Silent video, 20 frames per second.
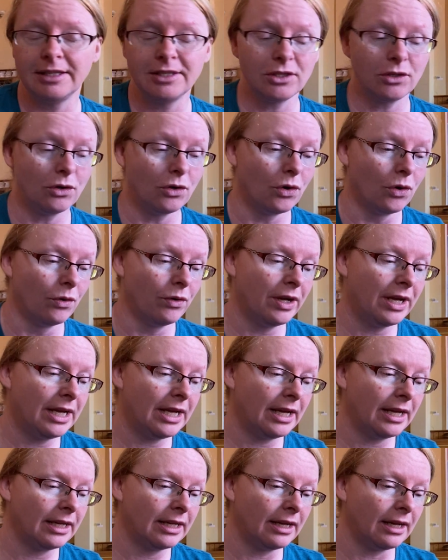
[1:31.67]
So
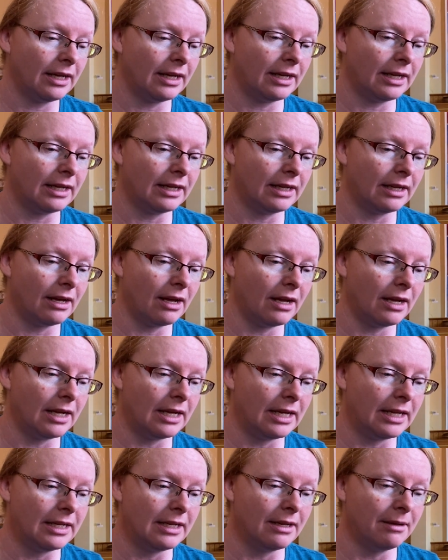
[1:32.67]

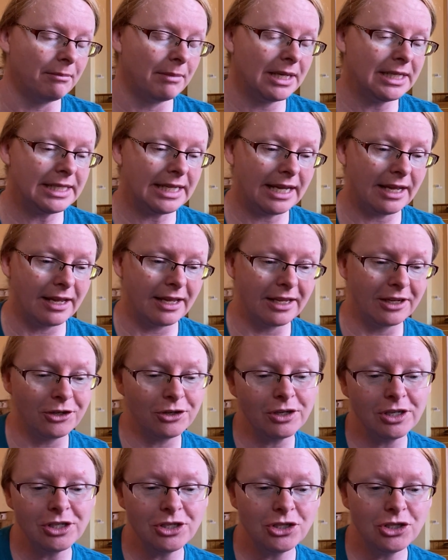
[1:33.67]
on Monday, I
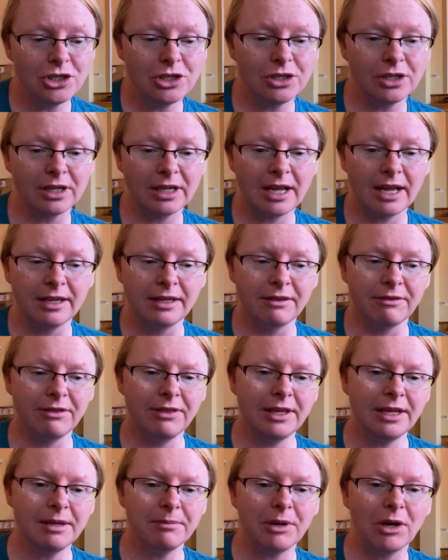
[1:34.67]
encouraged you to kind of
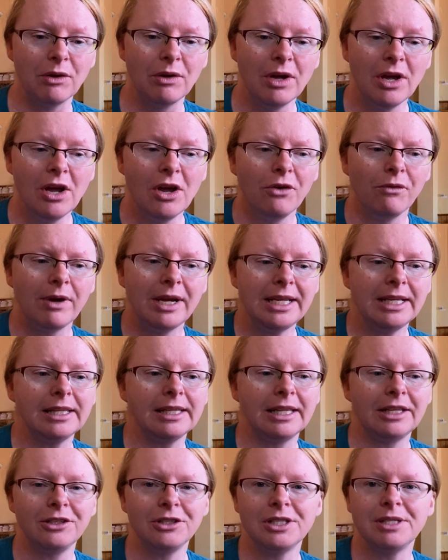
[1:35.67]
think about writing
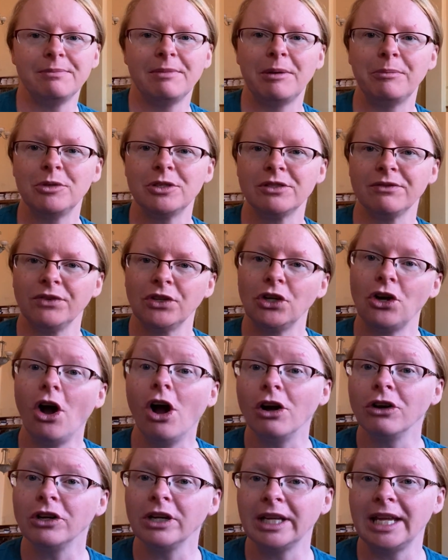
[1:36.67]
a letter to members of the
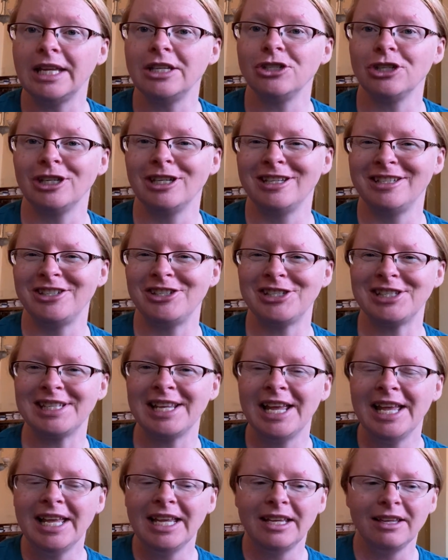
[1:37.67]
congregation and
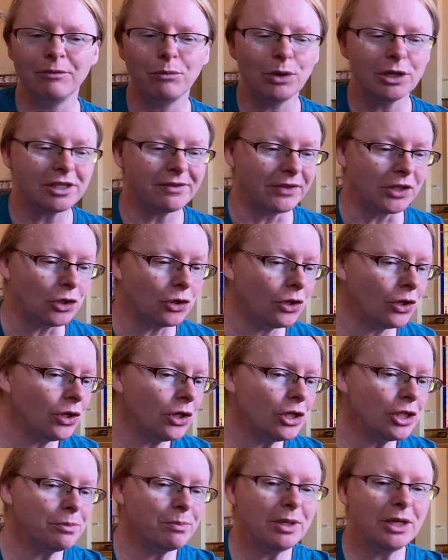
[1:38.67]
just words of
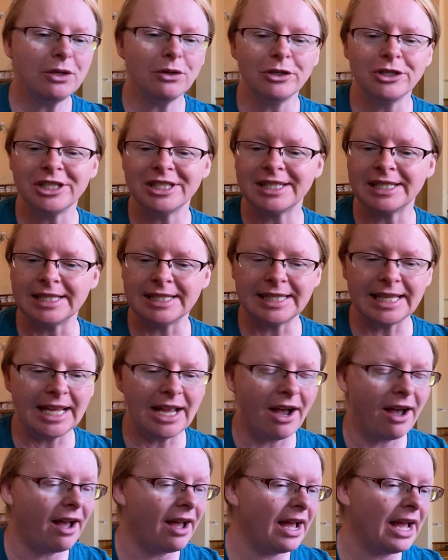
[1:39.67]
encouragement or just to say
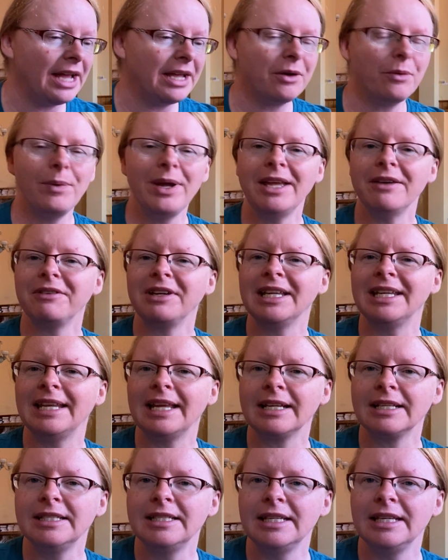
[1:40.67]
hi, a way of
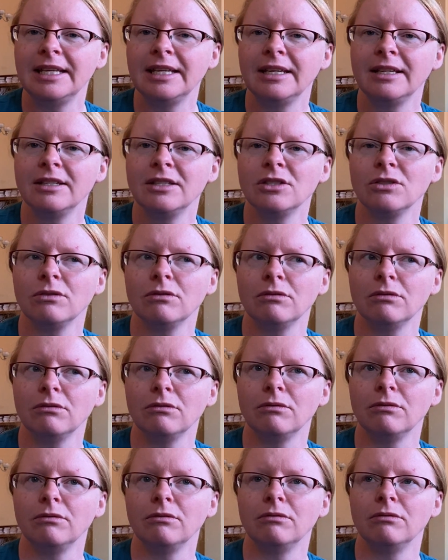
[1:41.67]
connecting
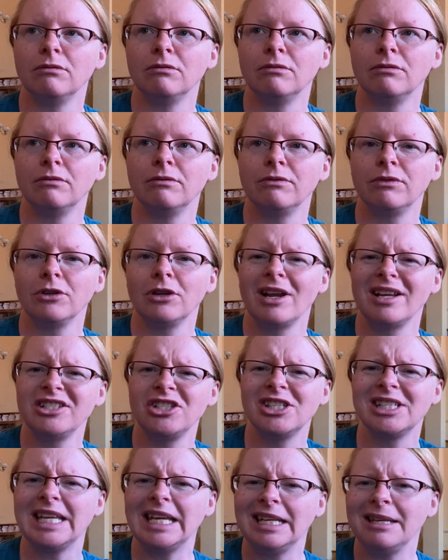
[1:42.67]
so they're
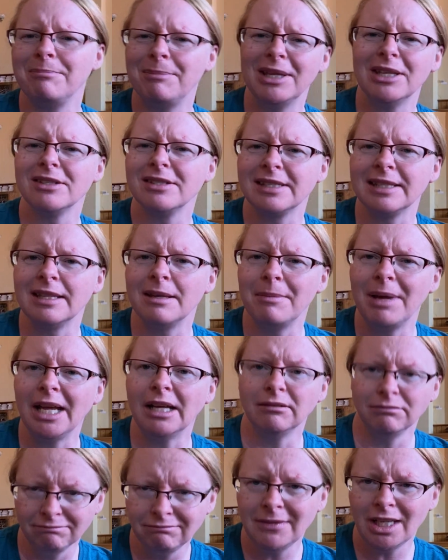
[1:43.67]
not just getting bills in the
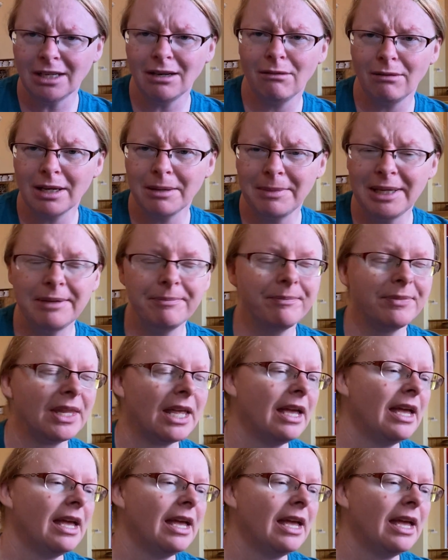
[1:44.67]
mail. You know what I mean?